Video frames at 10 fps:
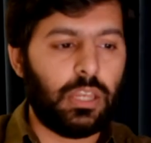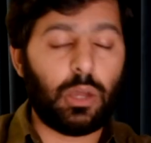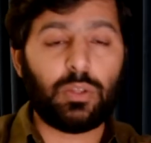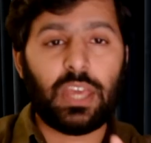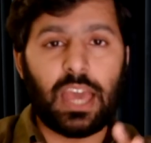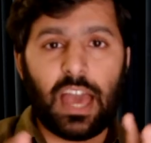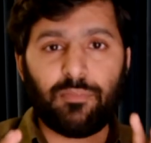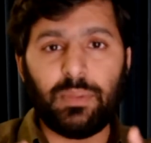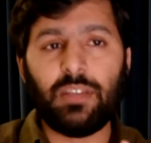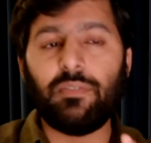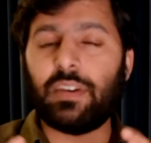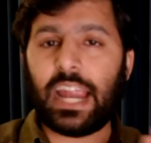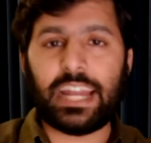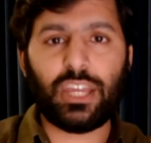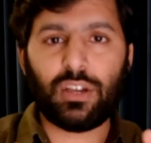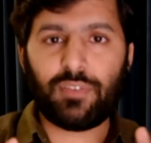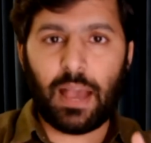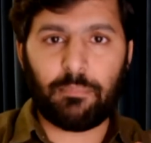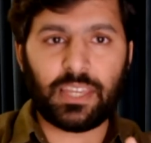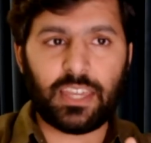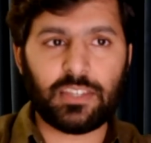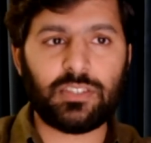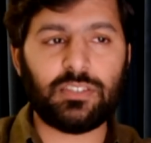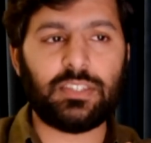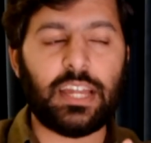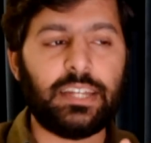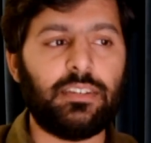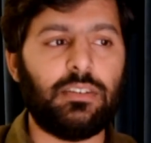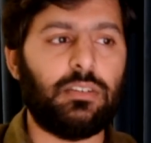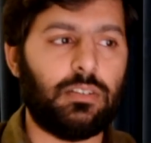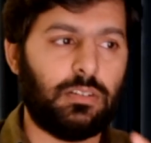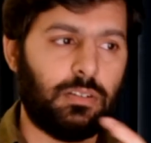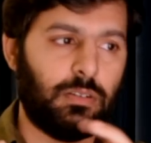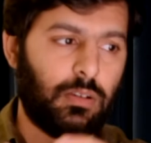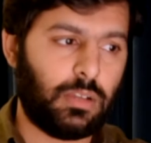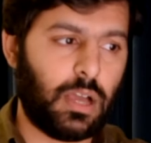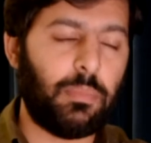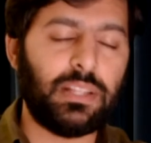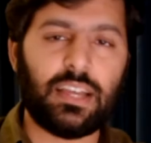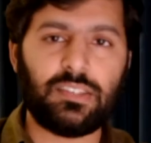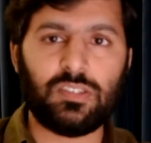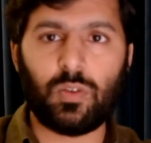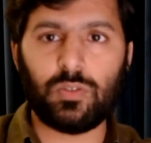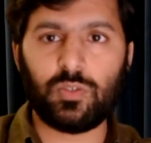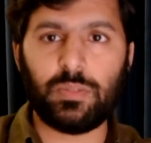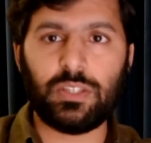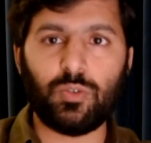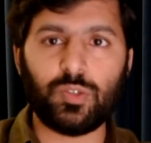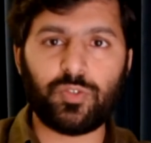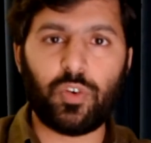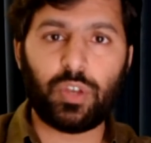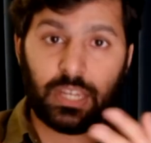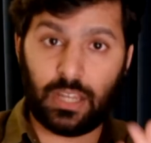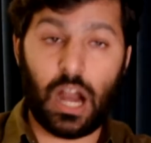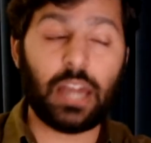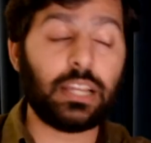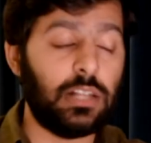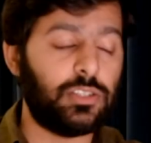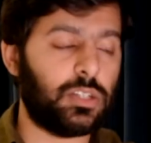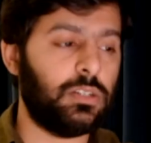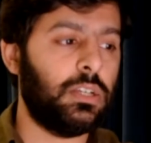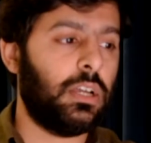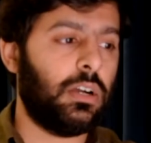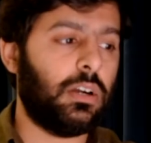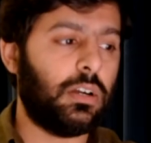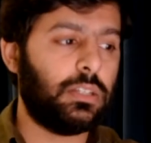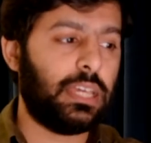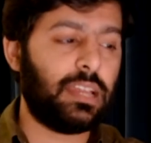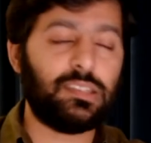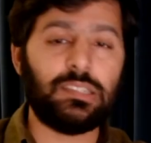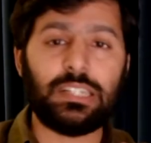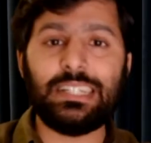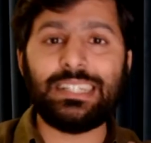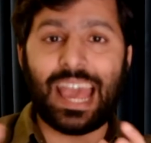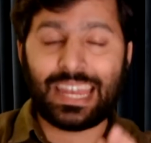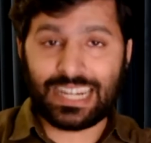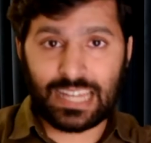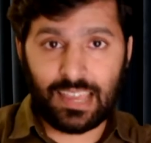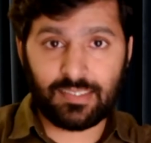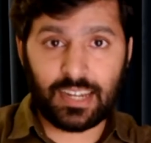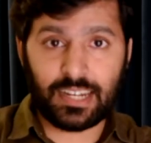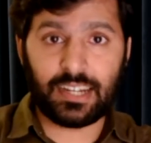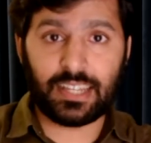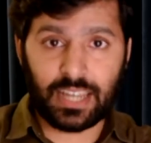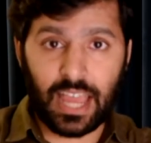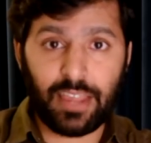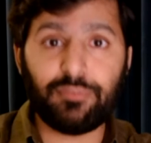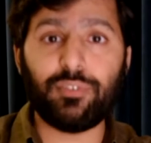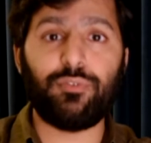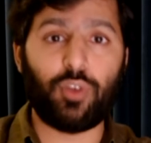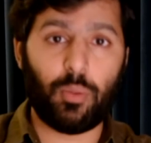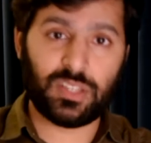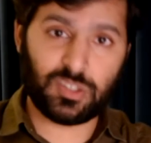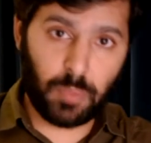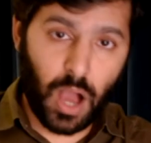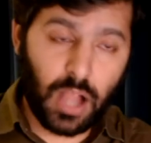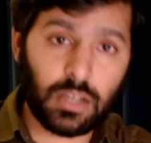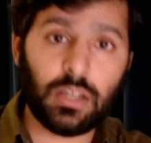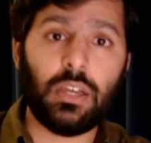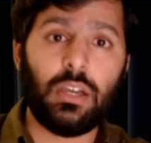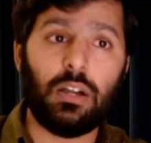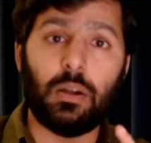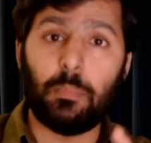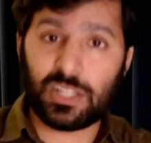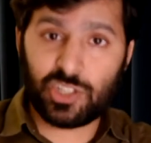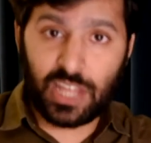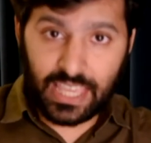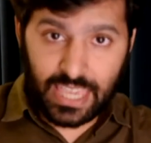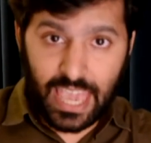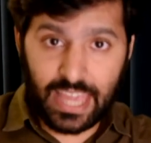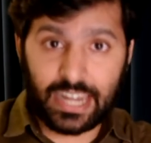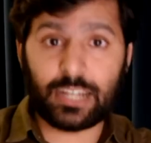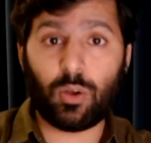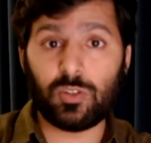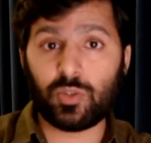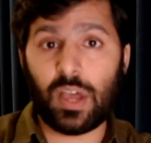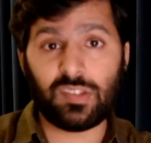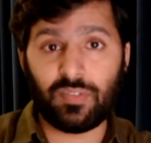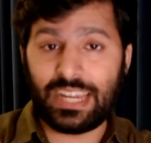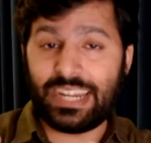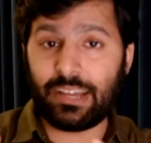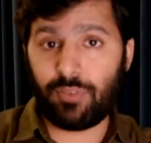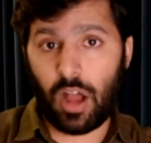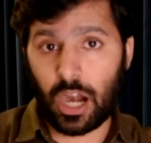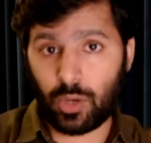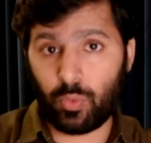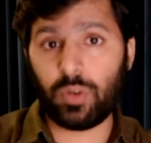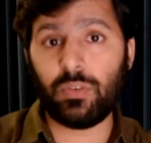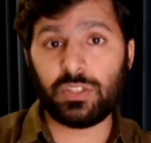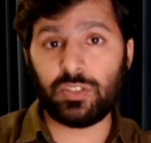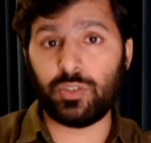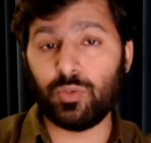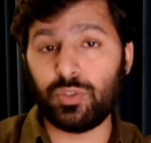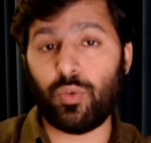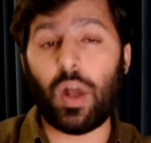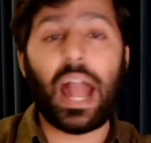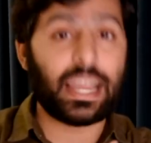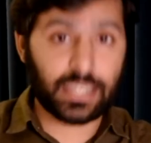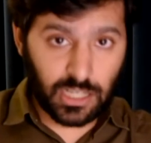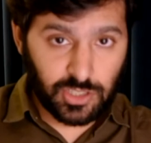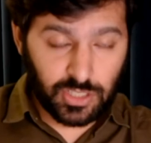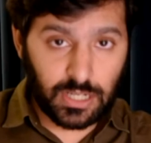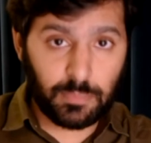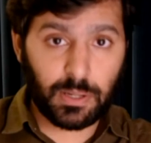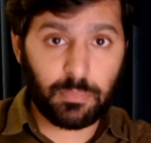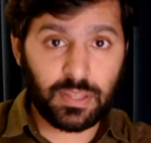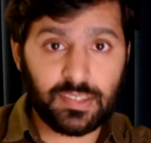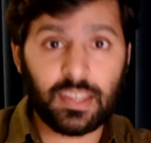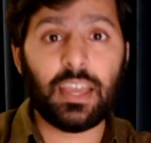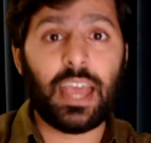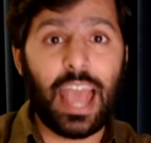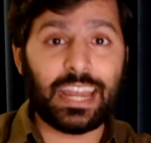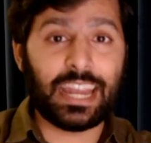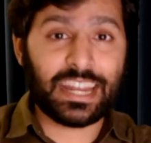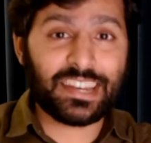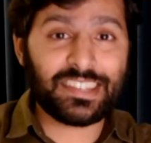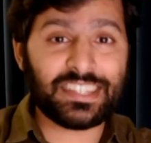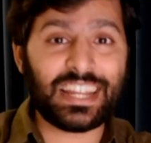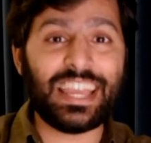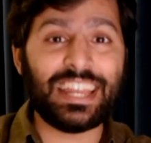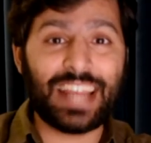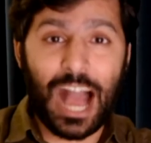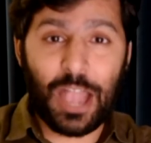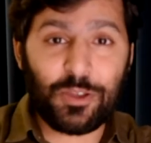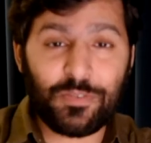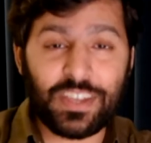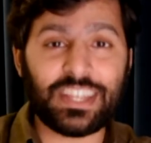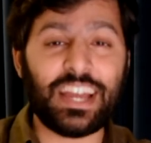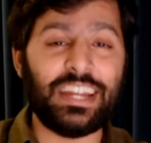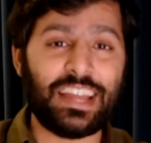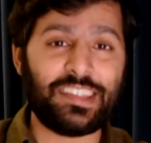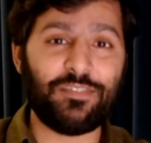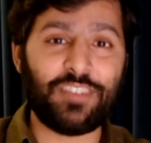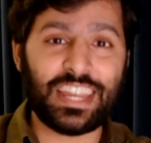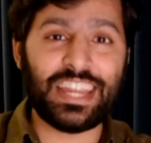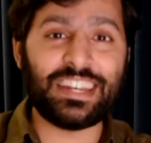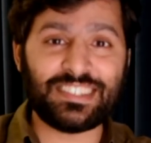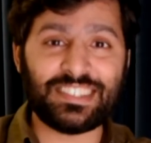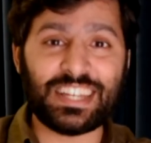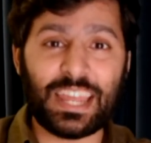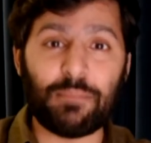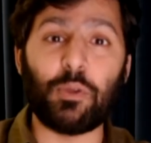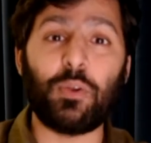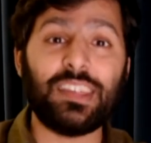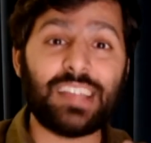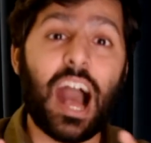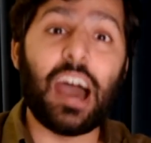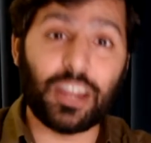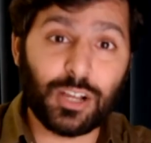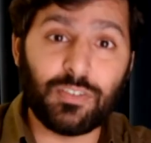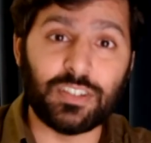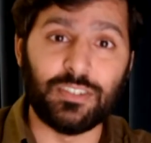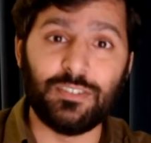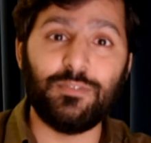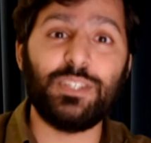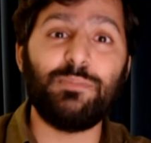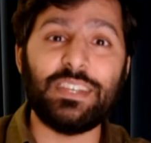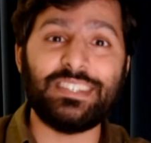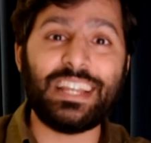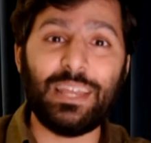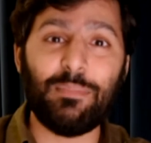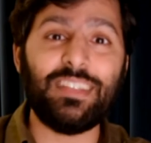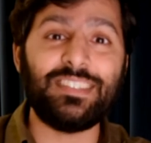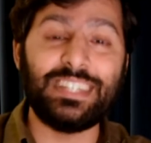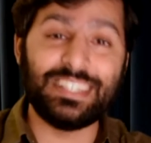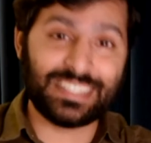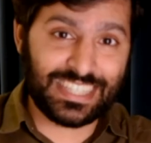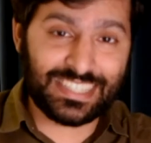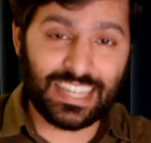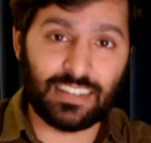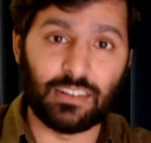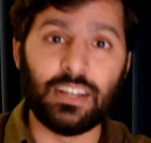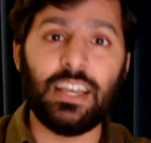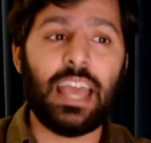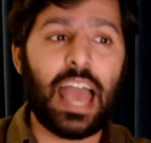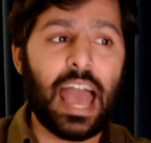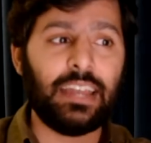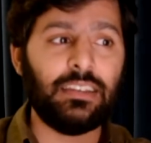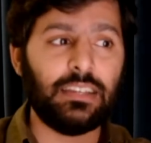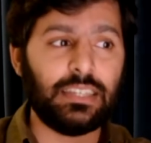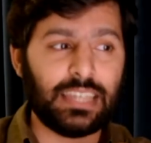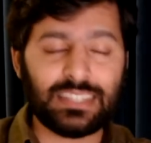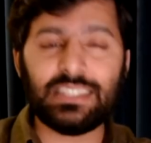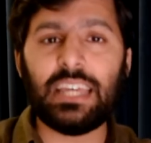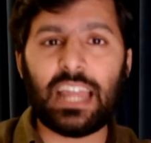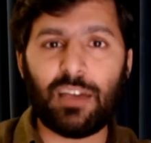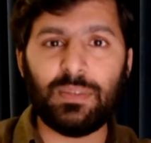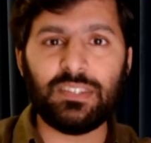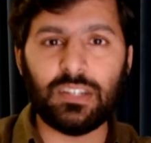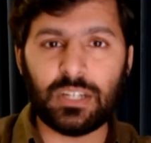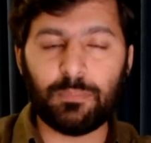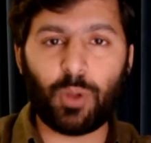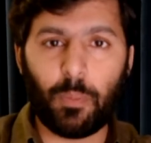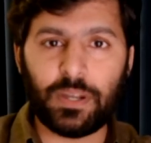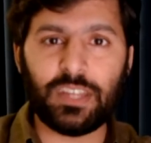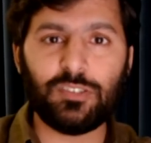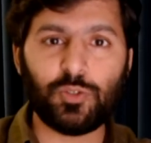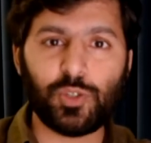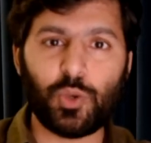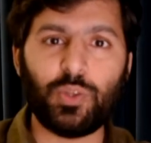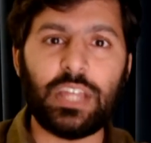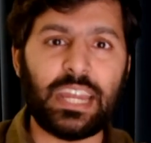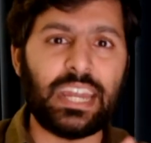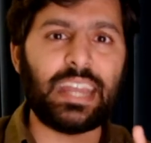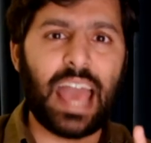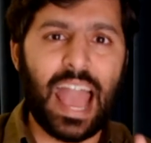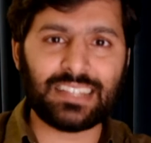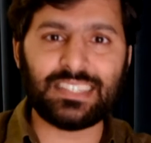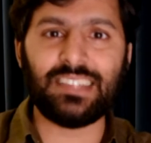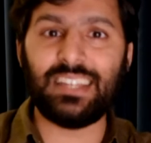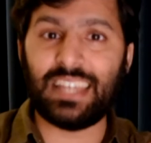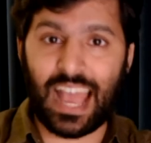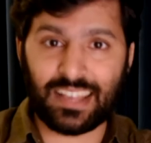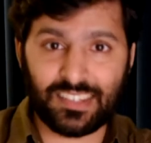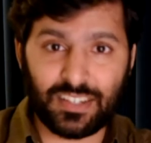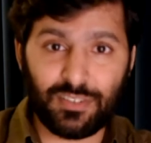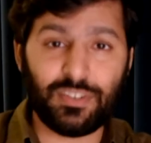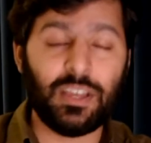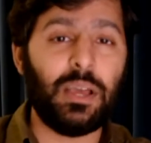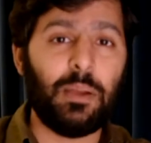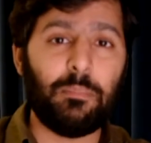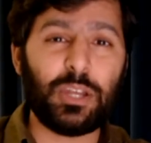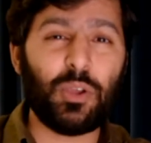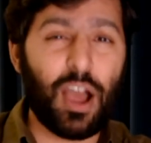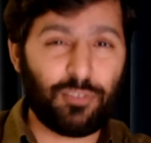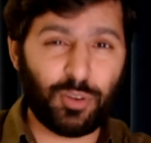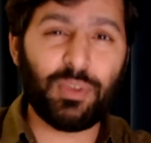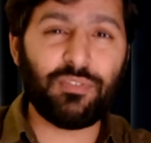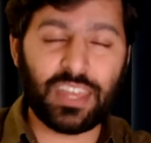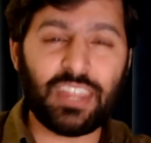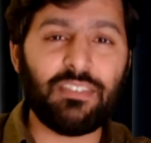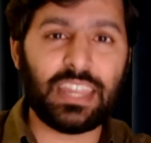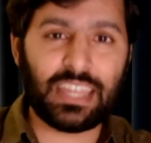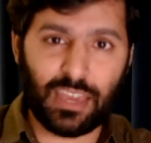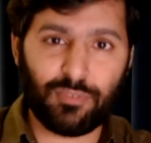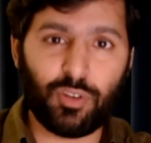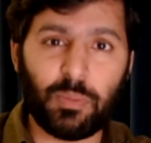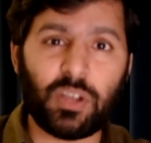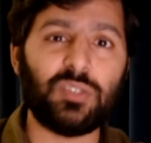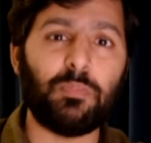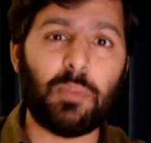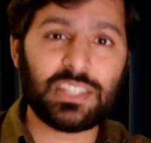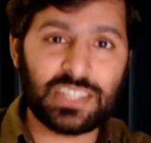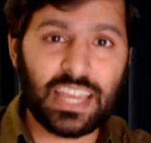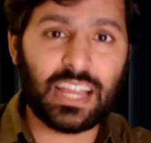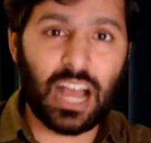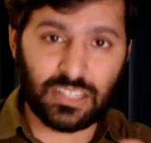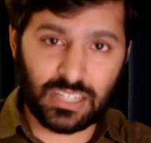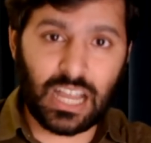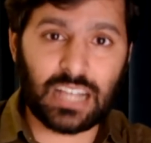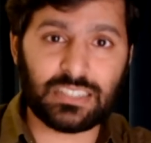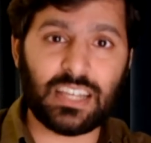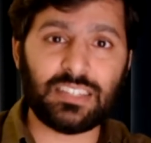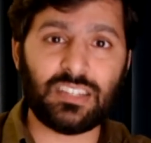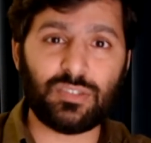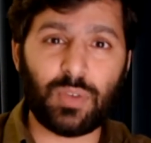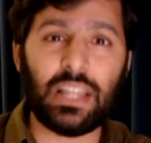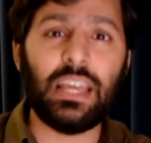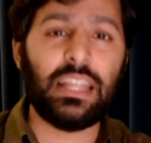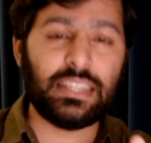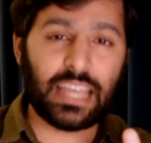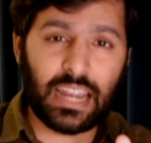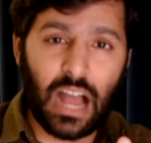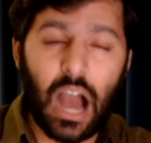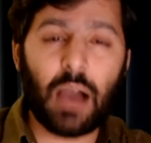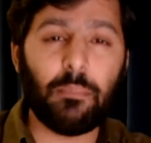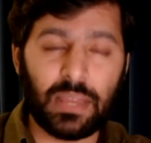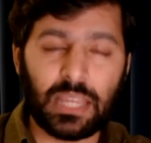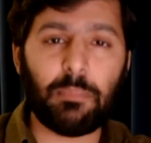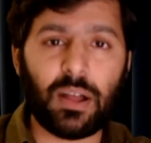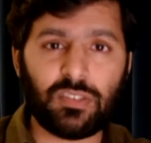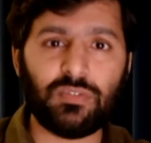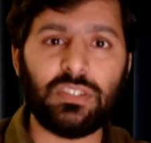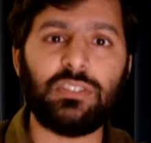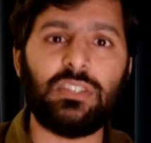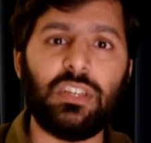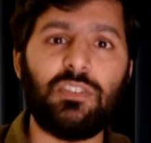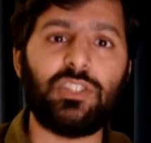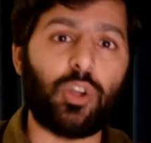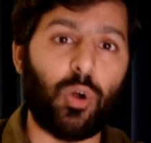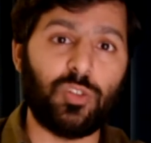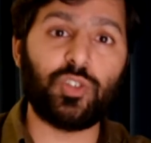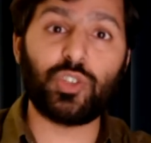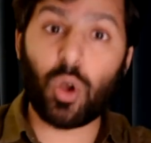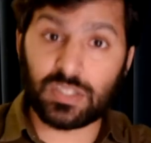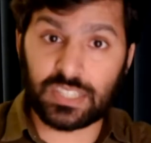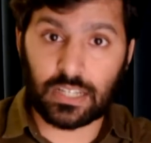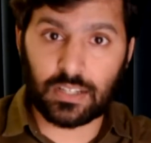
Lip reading: Now, there have been a variety of applications that Amaltas has also been used for in our culture. There are certain tanning dyes that are derived from its bark. Much like hair, it also has a very tough heartwood which is used for agricultural implements. And interestingly, in Ayurveda, it has a very interesting name known as Aragvad, which basically means disease killer. And yes, there have been certain properties to show that it acts as a laxative, but you have to be very, very careful because much like other cassias as well, there are many parts of this tree which are also toxic.